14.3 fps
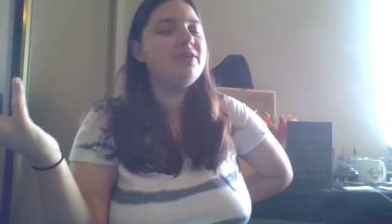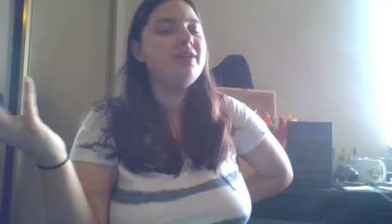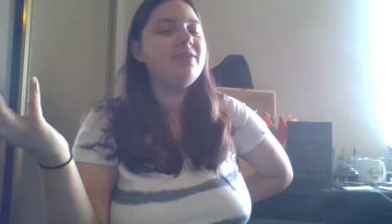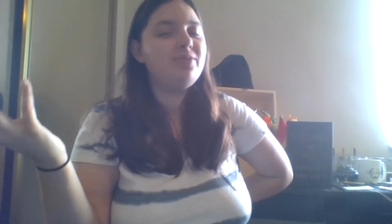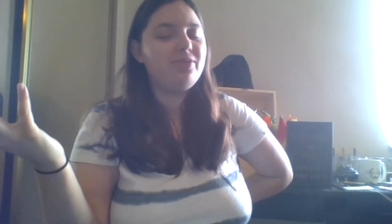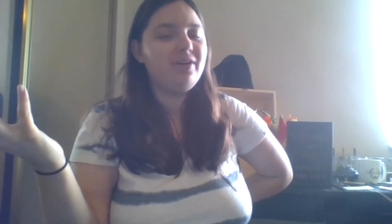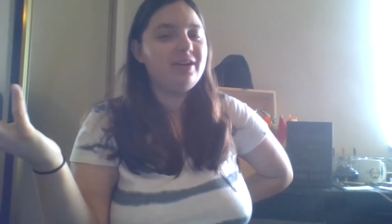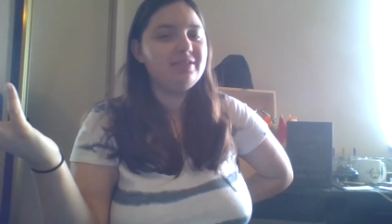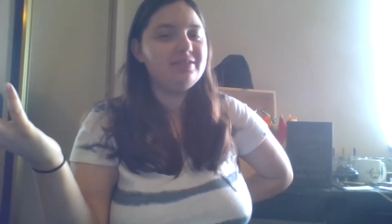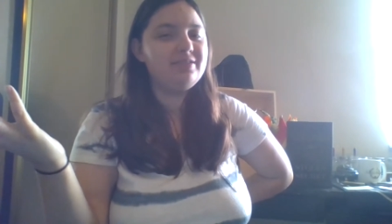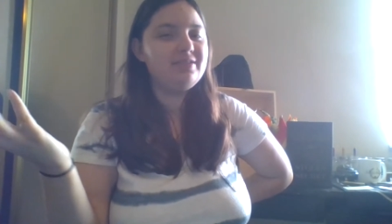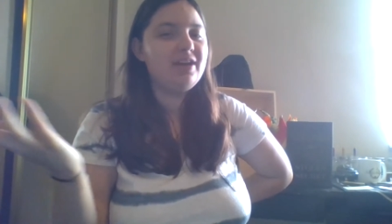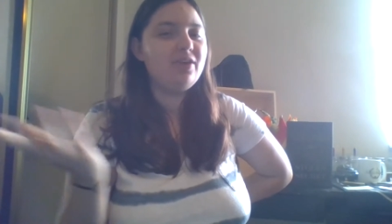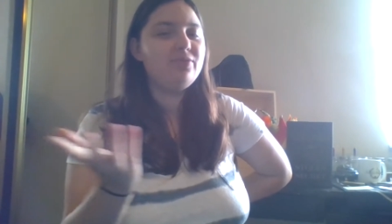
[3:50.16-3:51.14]

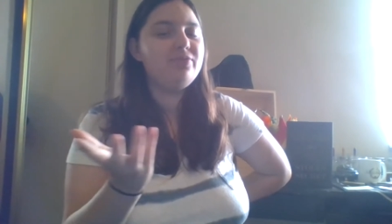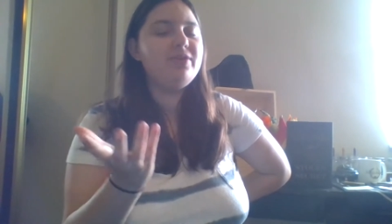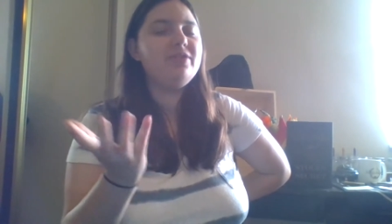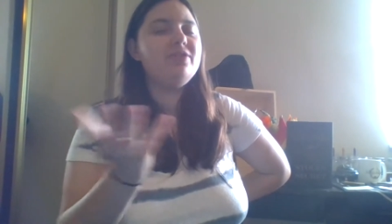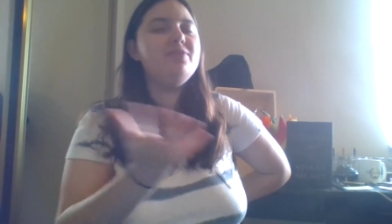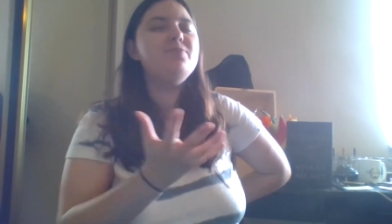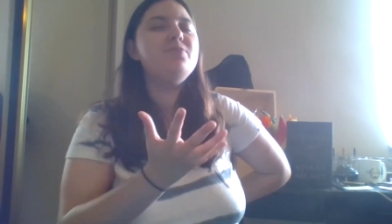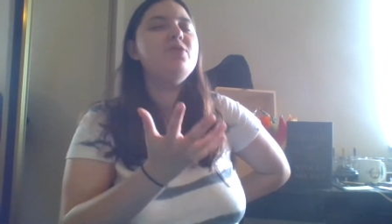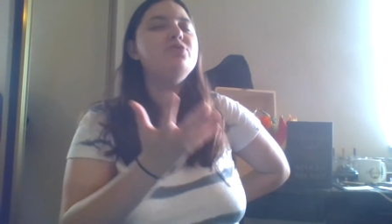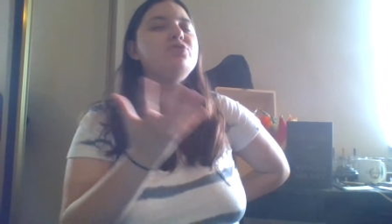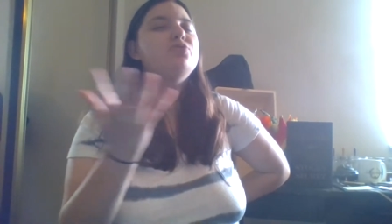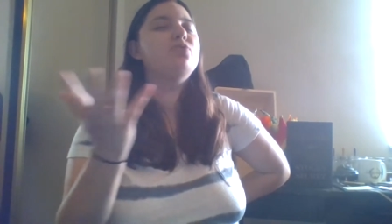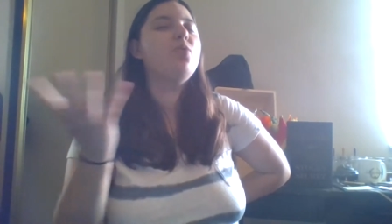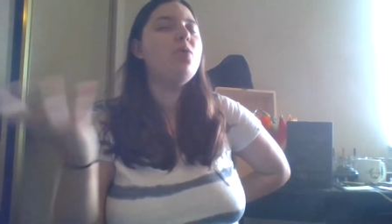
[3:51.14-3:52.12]
Keelthine's self in the
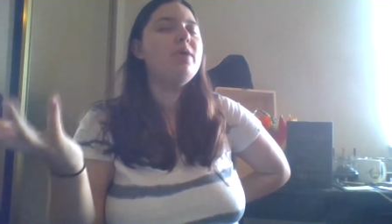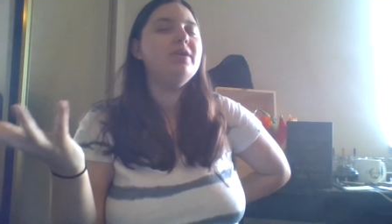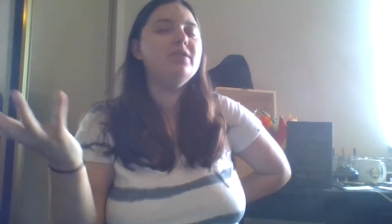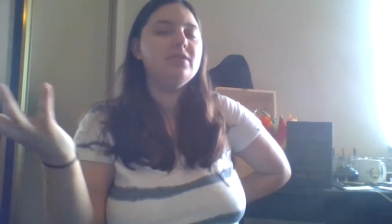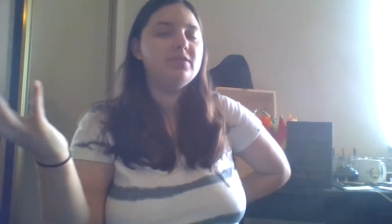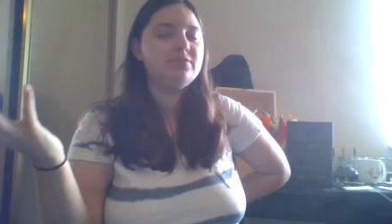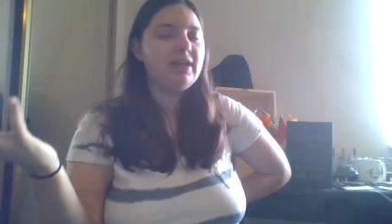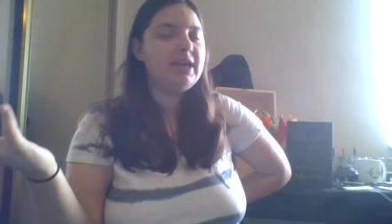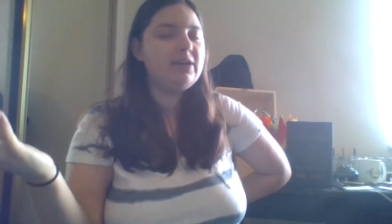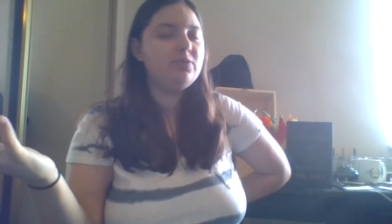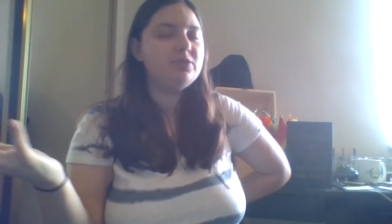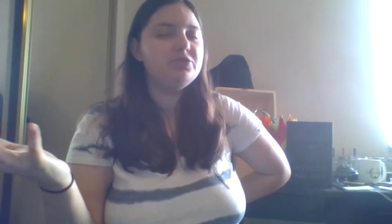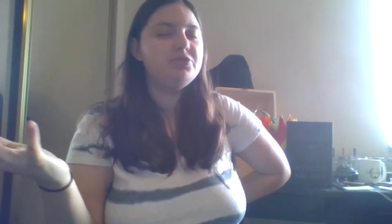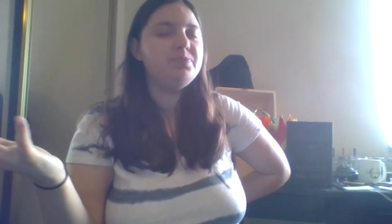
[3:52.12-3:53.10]
most royal of
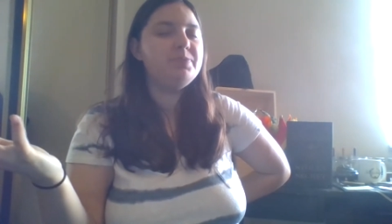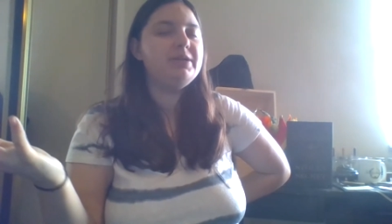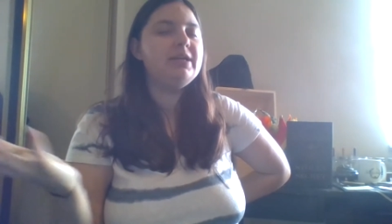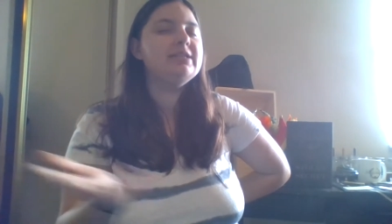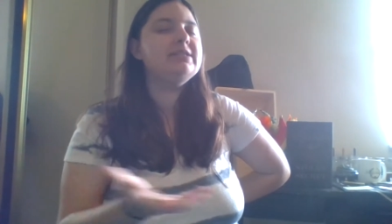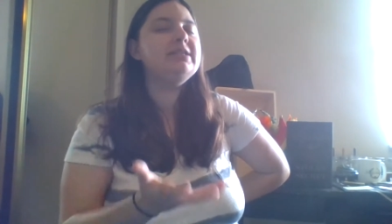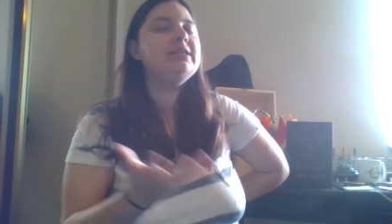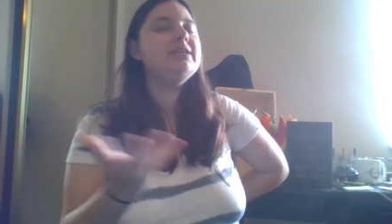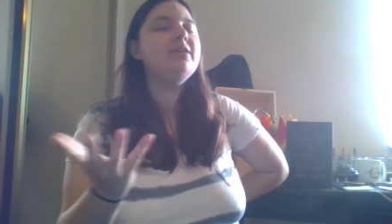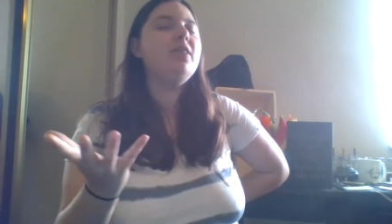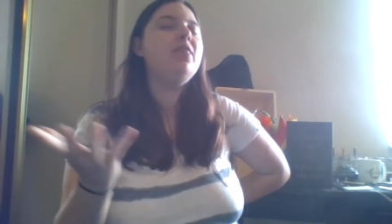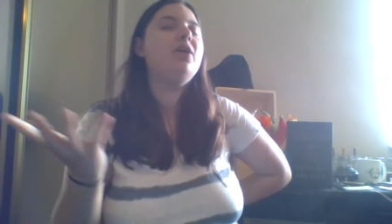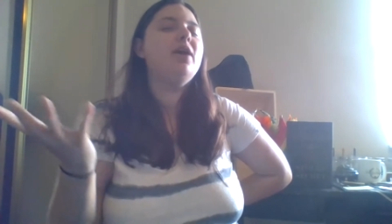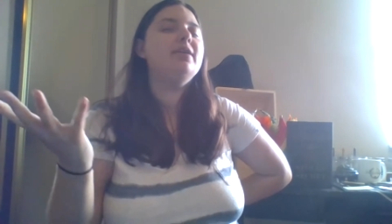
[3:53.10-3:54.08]
language, because
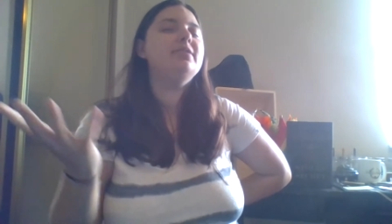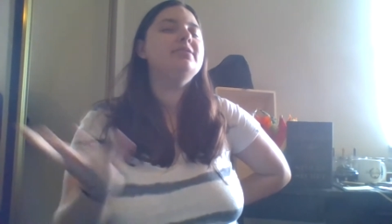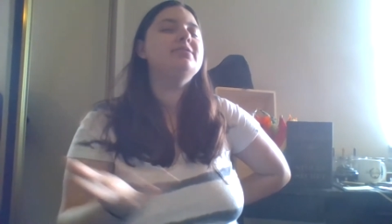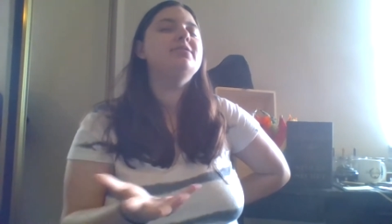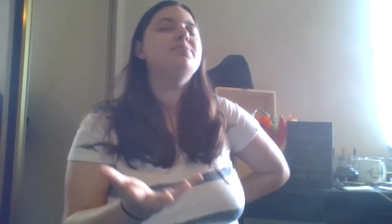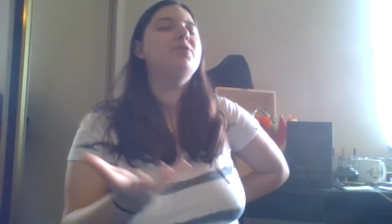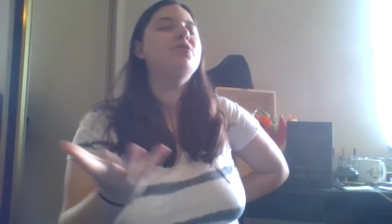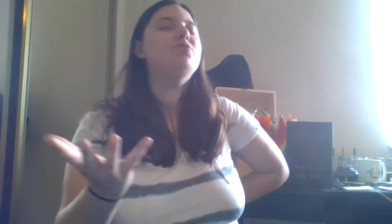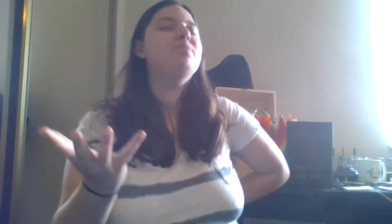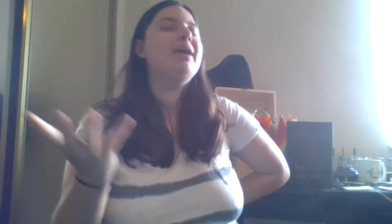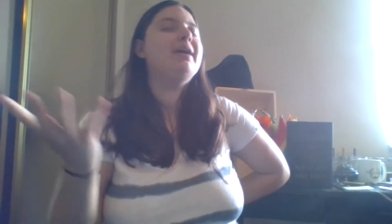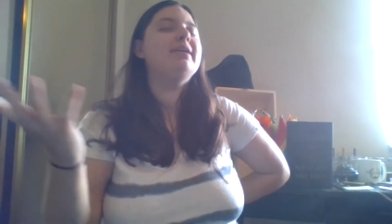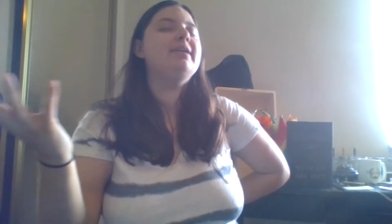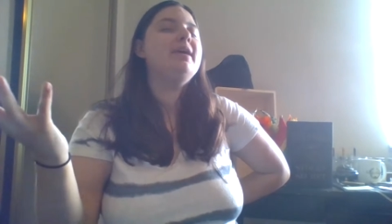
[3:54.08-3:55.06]
Keelthine is the most
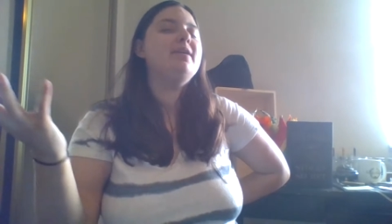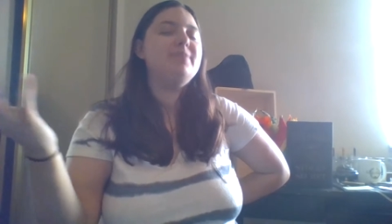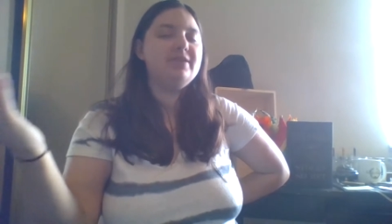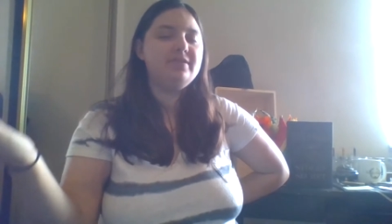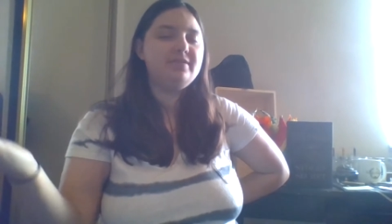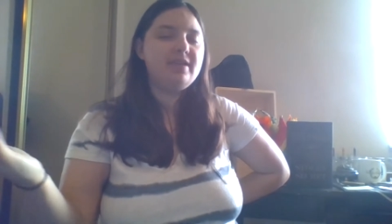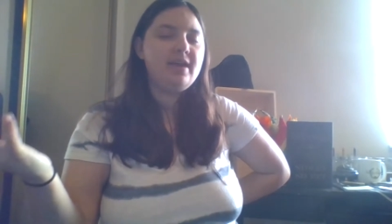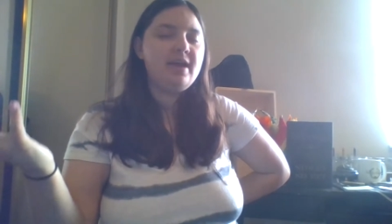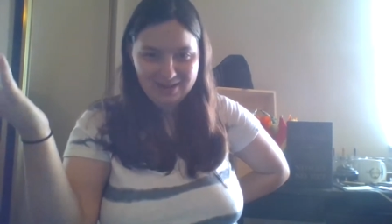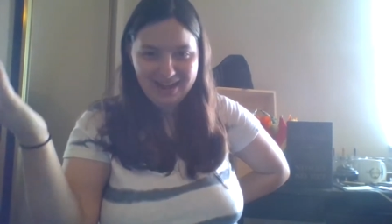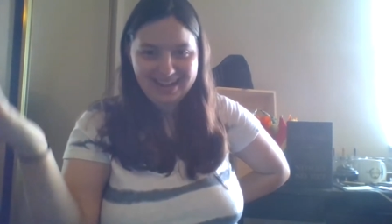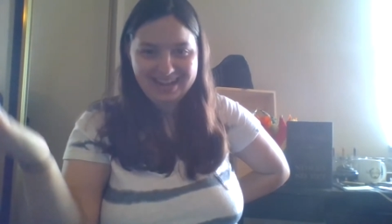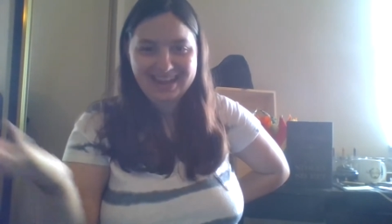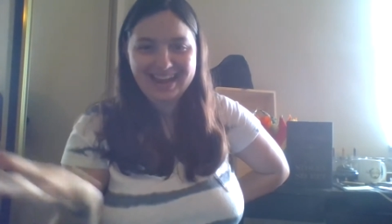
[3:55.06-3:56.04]
magnanimous.
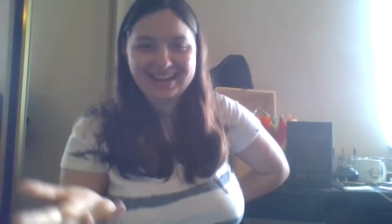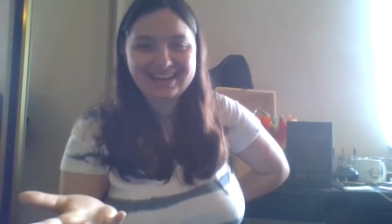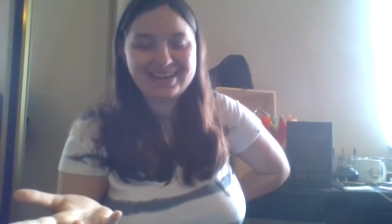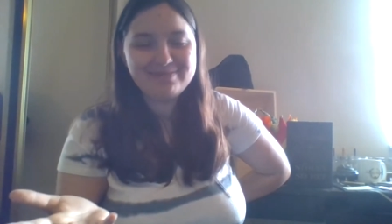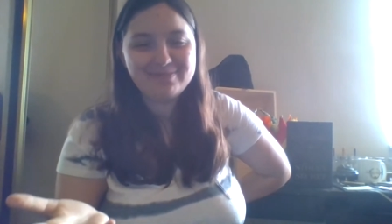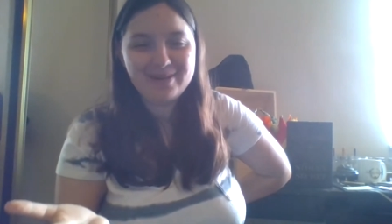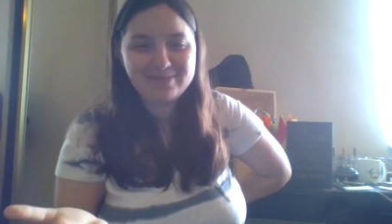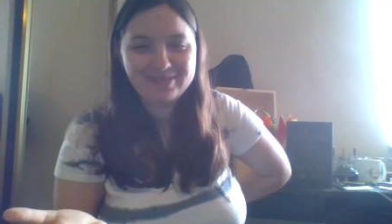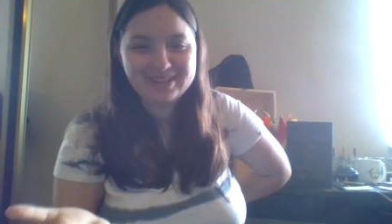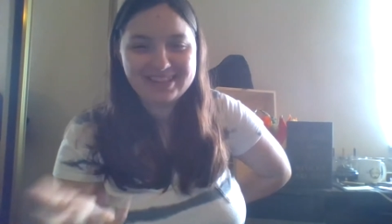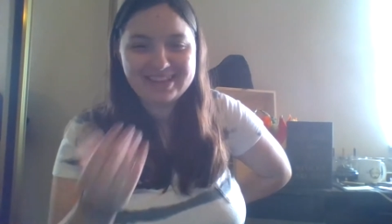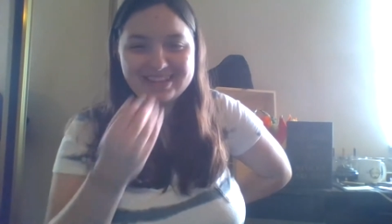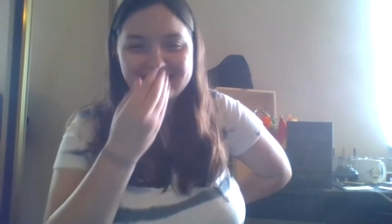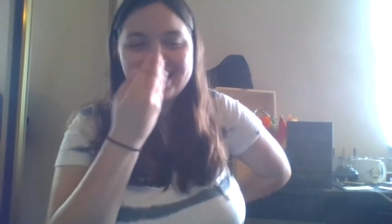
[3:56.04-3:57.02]
I can't keep up with
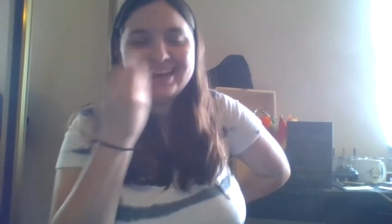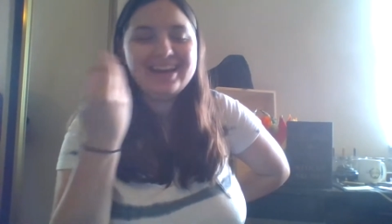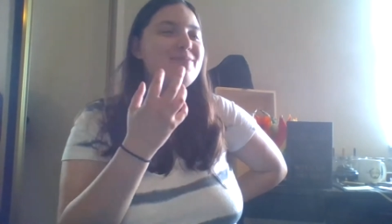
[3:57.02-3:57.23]
this.